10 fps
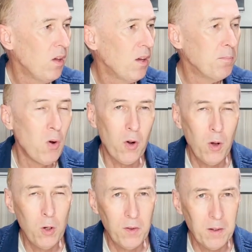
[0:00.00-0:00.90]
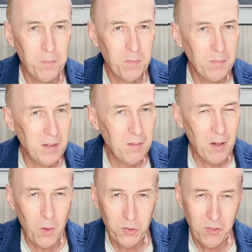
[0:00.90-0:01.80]
moreover.
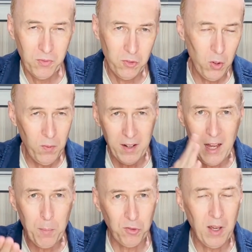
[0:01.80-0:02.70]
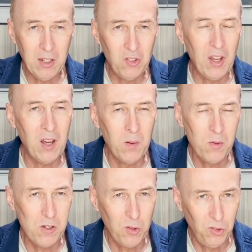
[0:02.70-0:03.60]
I'll turn that upside down
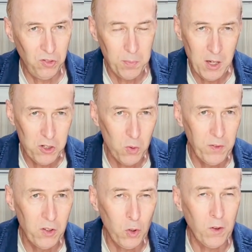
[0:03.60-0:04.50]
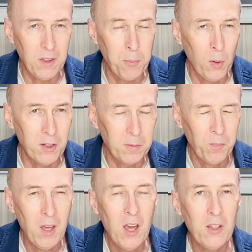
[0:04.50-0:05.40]
just to make sure that you got the point.
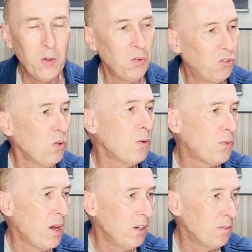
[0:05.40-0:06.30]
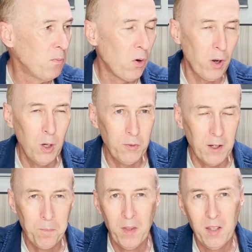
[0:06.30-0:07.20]
You can still find
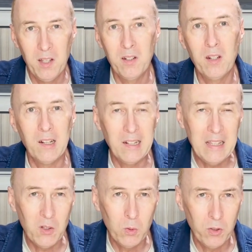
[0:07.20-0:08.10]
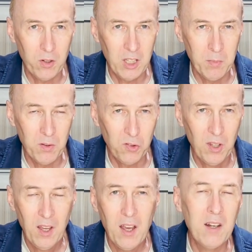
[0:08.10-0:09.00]
moreover in legal
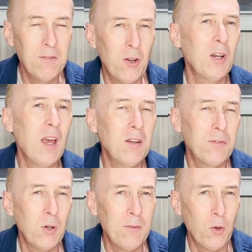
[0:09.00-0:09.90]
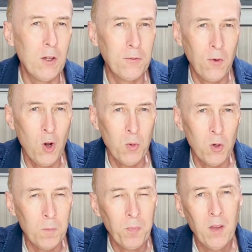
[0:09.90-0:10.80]
documents and very
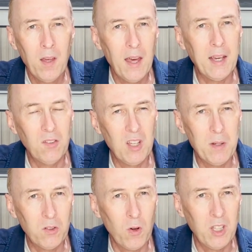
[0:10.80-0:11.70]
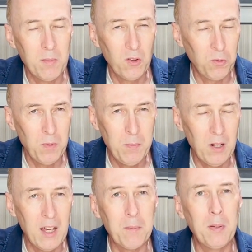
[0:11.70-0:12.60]
formal academic documents, maybe
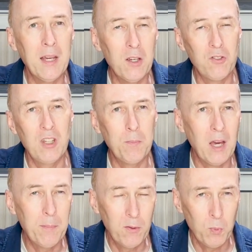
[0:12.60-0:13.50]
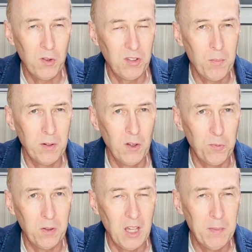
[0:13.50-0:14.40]
like PhD papers when somebody is
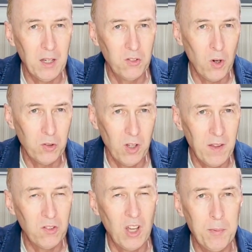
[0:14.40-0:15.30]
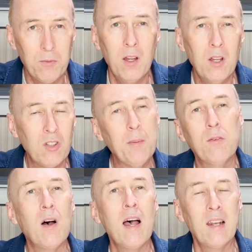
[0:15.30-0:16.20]
becoming a doctor, that type
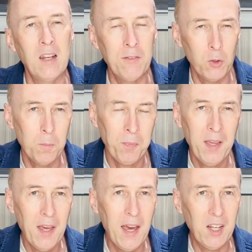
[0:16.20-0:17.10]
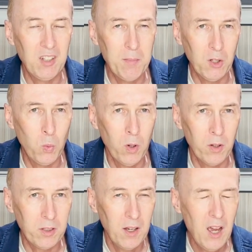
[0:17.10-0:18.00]
of high level academic
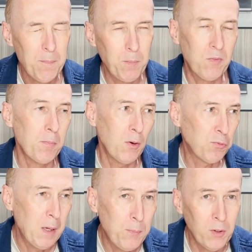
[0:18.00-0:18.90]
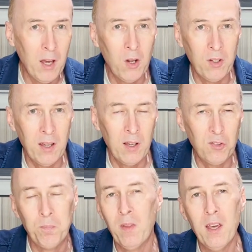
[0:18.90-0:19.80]
work. But for most people
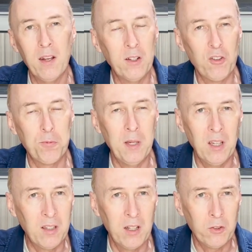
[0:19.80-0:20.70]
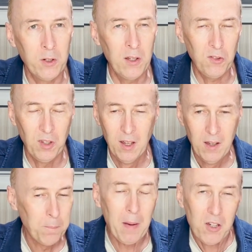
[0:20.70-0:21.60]
nowadays in English speaking countries,
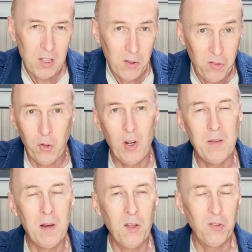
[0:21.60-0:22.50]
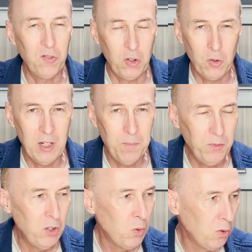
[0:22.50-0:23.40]
bachelor's degree, master's degree,
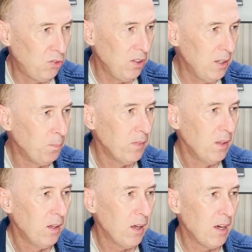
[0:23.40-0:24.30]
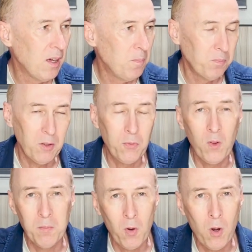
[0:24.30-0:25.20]
you will see
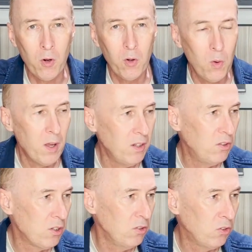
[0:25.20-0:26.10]
furthermore or in addition